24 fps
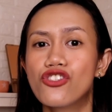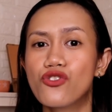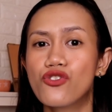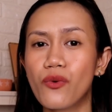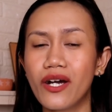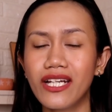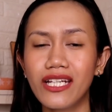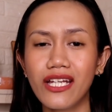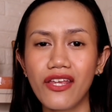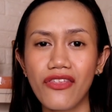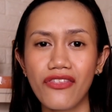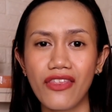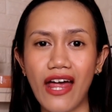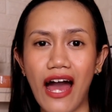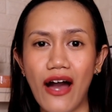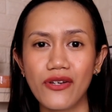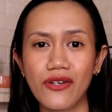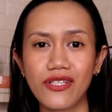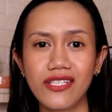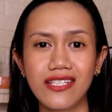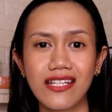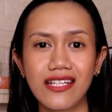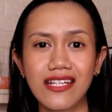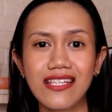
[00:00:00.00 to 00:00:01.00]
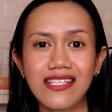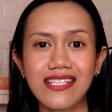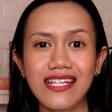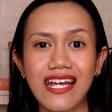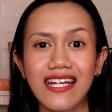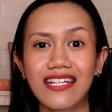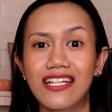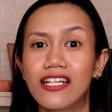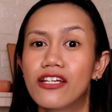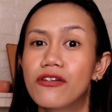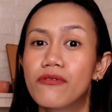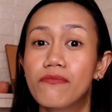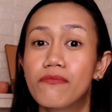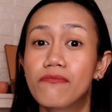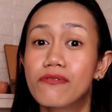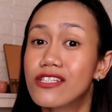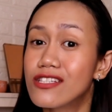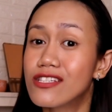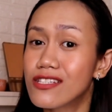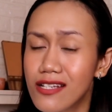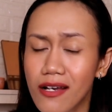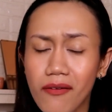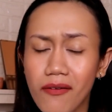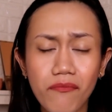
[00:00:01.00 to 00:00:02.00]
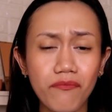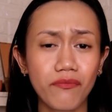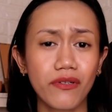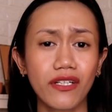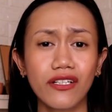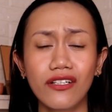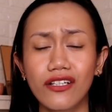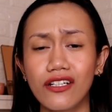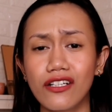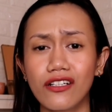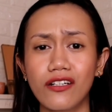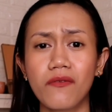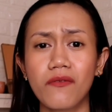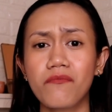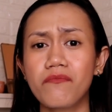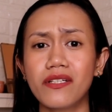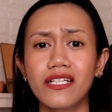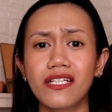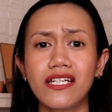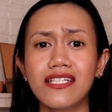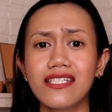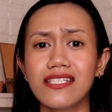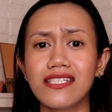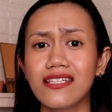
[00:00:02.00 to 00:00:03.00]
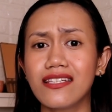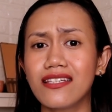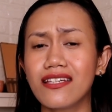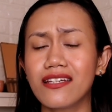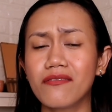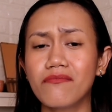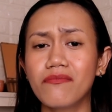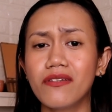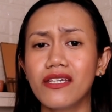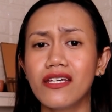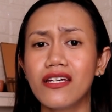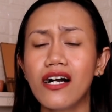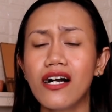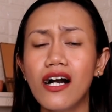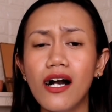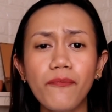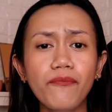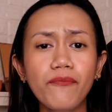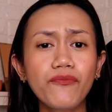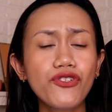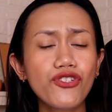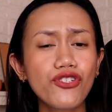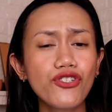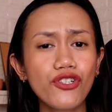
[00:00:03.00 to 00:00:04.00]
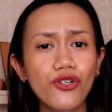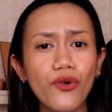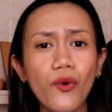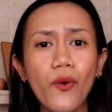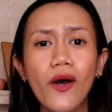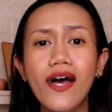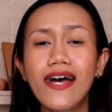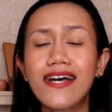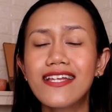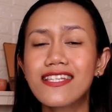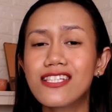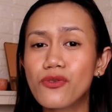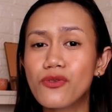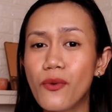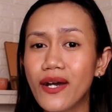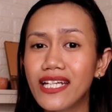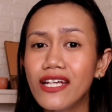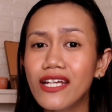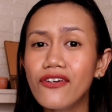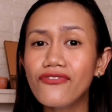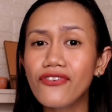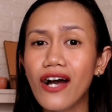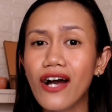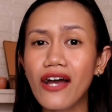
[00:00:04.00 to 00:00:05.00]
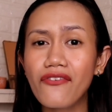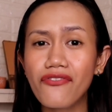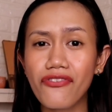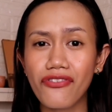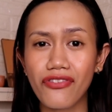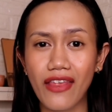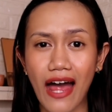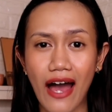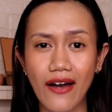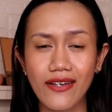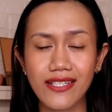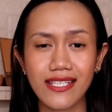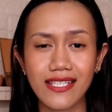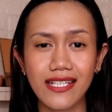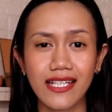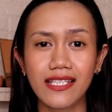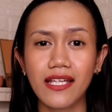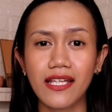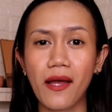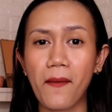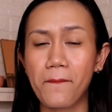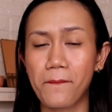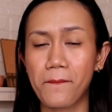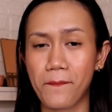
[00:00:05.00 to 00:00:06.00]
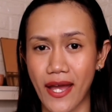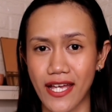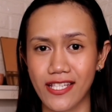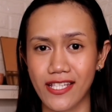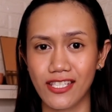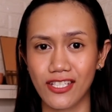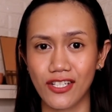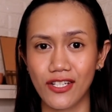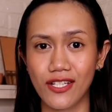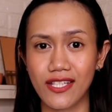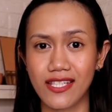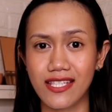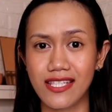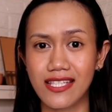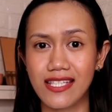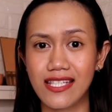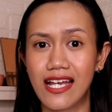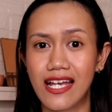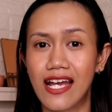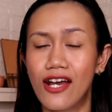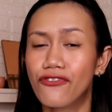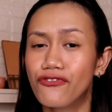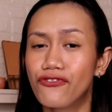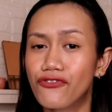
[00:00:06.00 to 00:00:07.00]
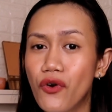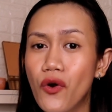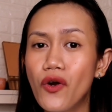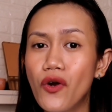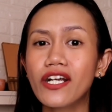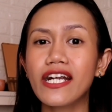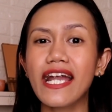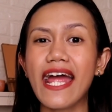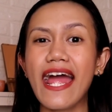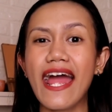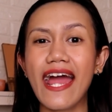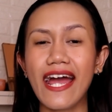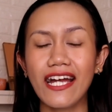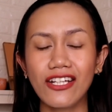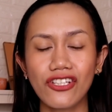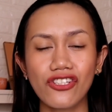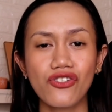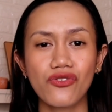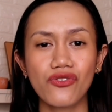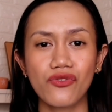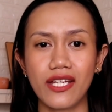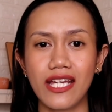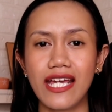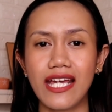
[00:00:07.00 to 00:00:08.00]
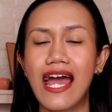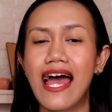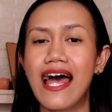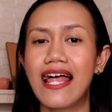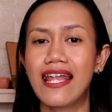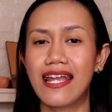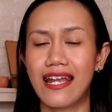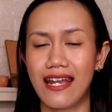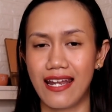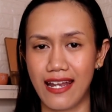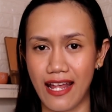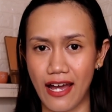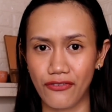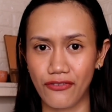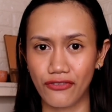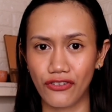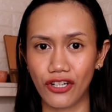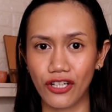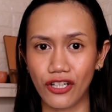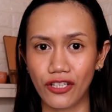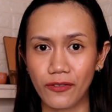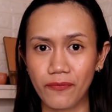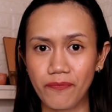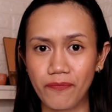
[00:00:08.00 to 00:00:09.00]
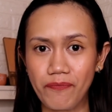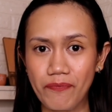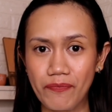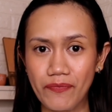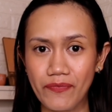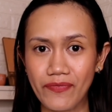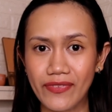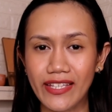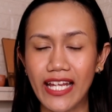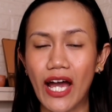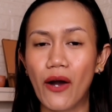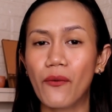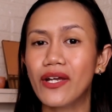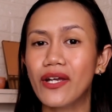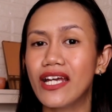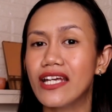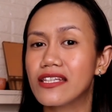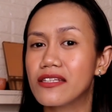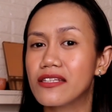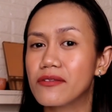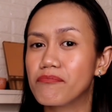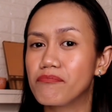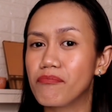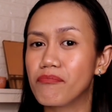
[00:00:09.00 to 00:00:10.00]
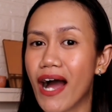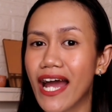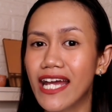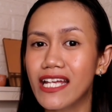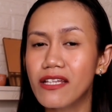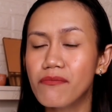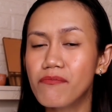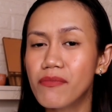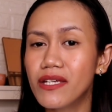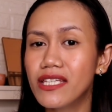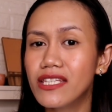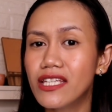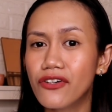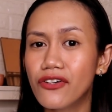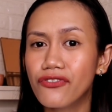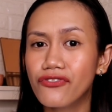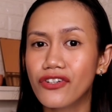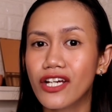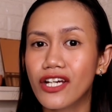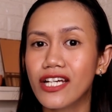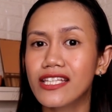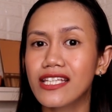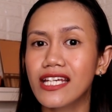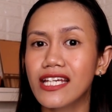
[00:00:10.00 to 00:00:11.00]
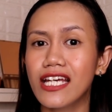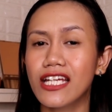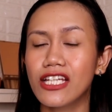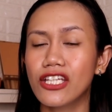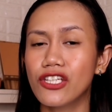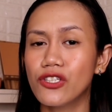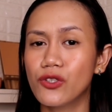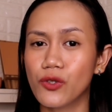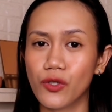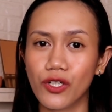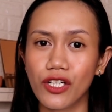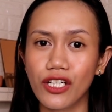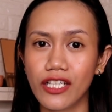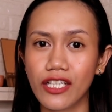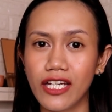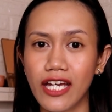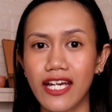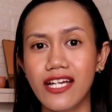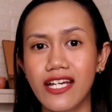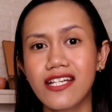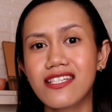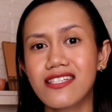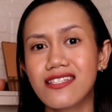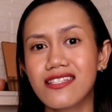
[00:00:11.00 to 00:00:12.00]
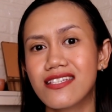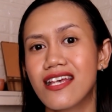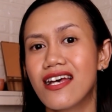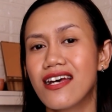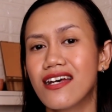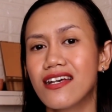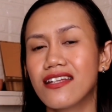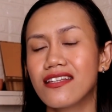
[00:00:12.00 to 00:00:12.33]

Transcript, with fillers: 20,000 and in some bigger companies, it can be up to 25,000 pesos for entry level. Now, it might be different in your case